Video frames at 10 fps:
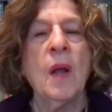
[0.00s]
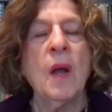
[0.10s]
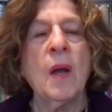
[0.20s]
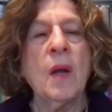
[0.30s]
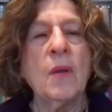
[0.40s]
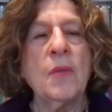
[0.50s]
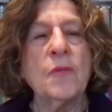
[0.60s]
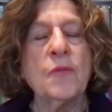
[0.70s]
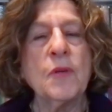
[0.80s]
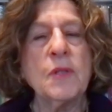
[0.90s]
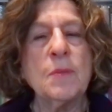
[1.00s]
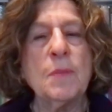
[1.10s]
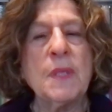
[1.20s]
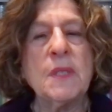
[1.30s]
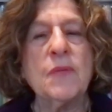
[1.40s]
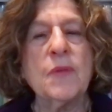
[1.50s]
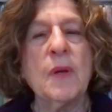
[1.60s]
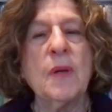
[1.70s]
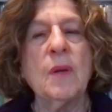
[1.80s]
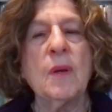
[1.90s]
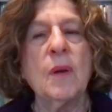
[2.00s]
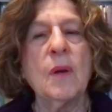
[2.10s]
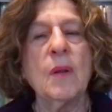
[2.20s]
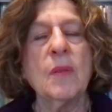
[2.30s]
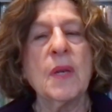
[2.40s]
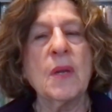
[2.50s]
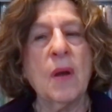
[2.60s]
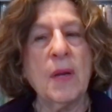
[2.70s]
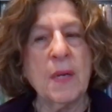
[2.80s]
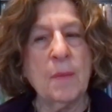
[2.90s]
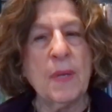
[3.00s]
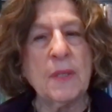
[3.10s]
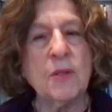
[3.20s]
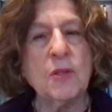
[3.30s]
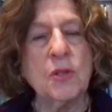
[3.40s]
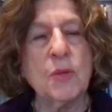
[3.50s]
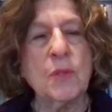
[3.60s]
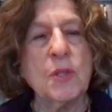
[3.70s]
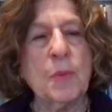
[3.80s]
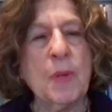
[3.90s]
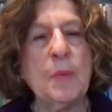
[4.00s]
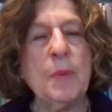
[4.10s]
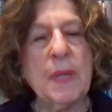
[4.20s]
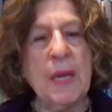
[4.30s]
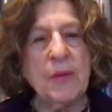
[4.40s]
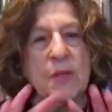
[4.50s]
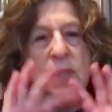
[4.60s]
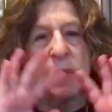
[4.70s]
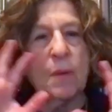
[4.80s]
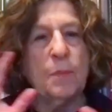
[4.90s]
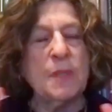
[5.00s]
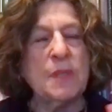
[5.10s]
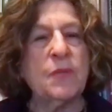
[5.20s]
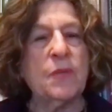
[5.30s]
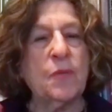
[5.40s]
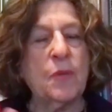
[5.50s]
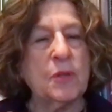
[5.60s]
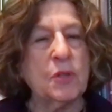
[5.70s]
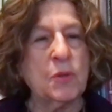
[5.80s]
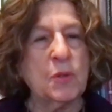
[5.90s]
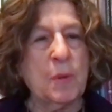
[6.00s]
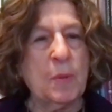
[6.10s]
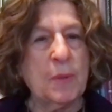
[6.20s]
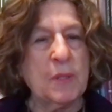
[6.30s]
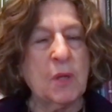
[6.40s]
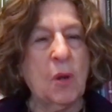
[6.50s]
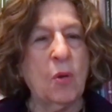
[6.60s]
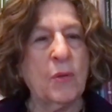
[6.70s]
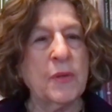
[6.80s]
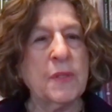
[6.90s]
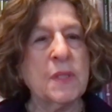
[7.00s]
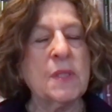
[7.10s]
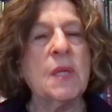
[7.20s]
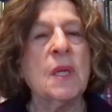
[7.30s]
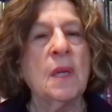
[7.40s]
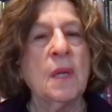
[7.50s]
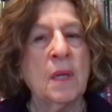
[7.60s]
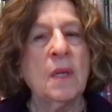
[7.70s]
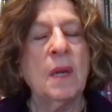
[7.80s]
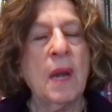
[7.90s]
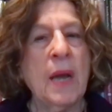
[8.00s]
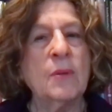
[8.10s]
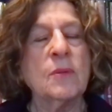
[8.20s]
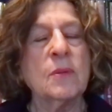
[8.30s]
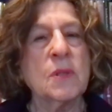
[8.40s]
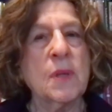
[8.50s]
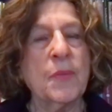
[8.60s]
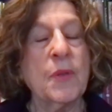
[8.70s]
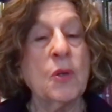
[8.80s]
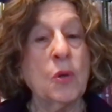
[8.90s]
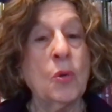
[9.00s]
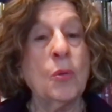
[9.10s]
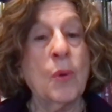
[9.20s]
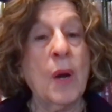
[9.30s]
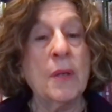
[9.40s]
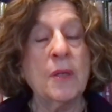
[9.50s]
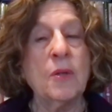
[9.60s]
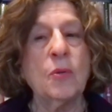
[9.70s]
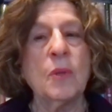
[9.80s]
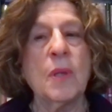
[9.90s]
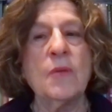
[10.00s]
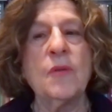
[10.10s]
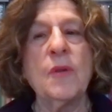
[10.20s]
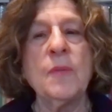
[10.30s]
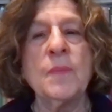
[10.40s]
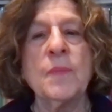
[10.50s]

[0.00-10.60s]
The first mitzvah that God commanded the Jewish people, now this is a mitzvah for the Jewish people as a whole. This is now something new on a new level,